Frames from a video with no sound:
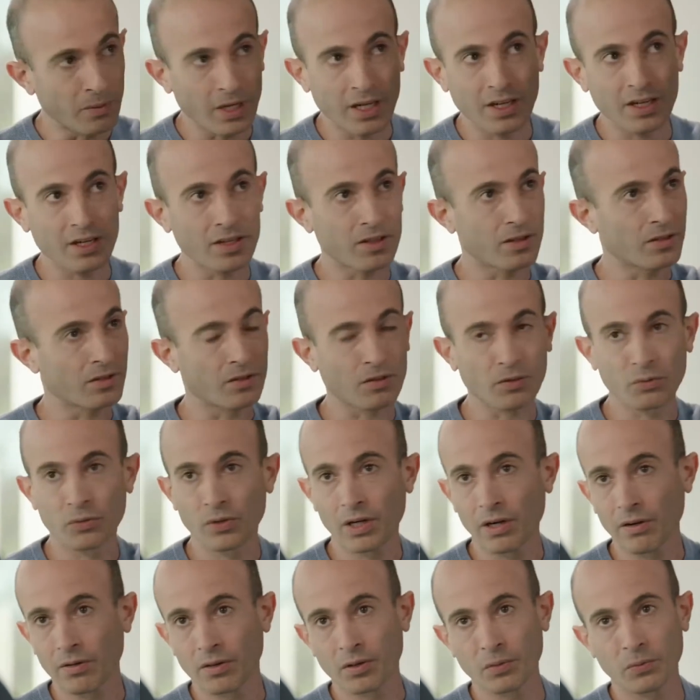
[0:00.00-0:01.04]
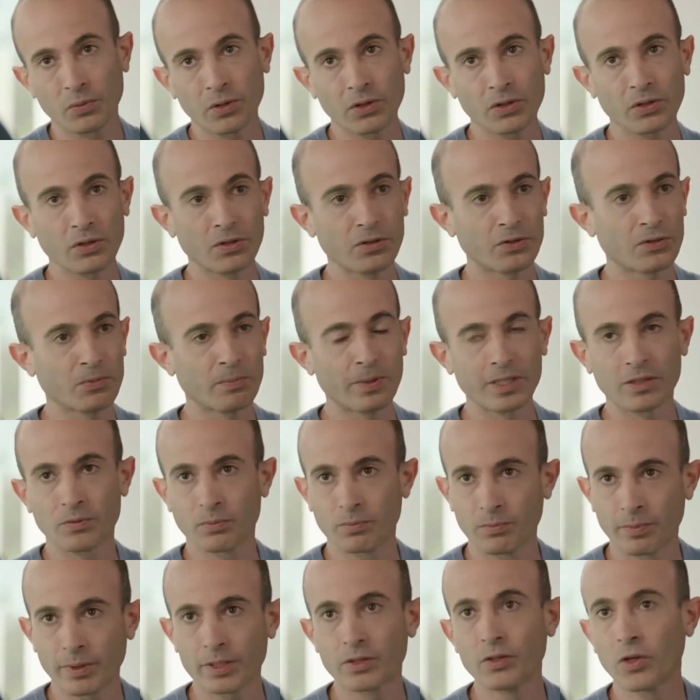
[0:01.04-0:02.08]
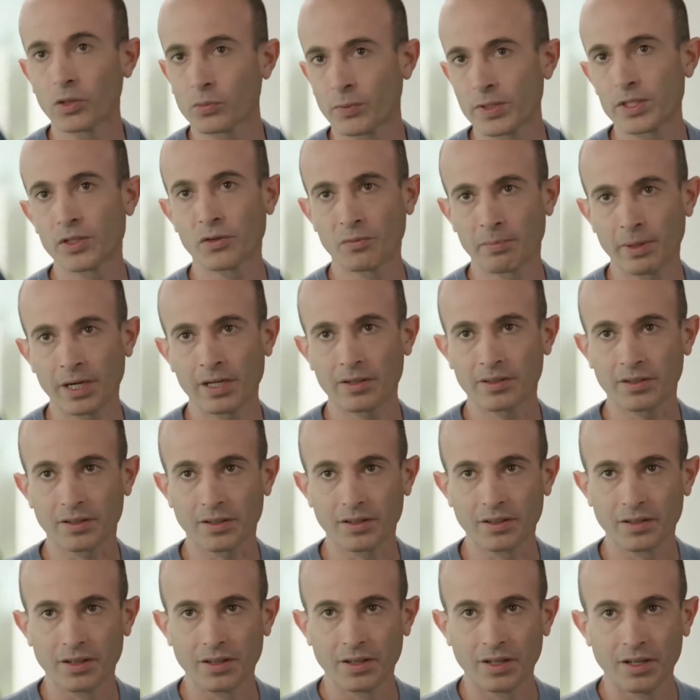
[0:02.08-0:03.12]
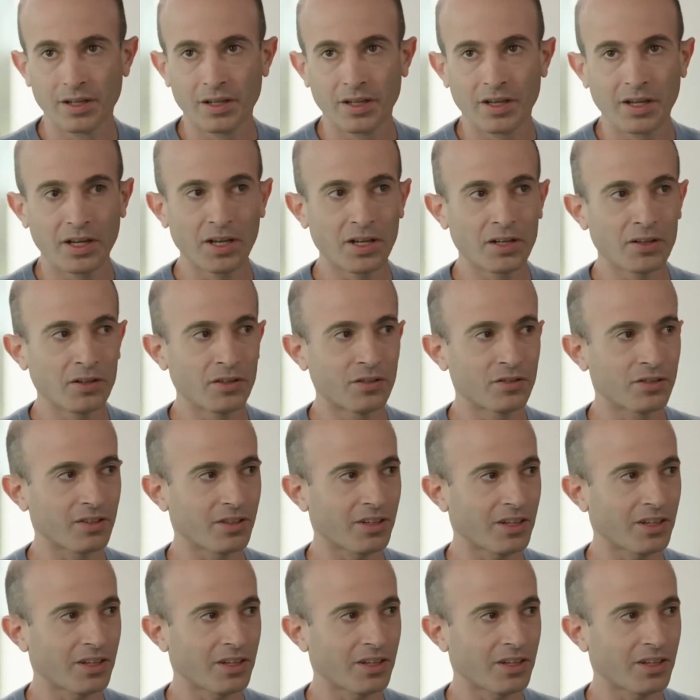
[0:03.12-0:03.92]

mind throughout the world, but not with your body. And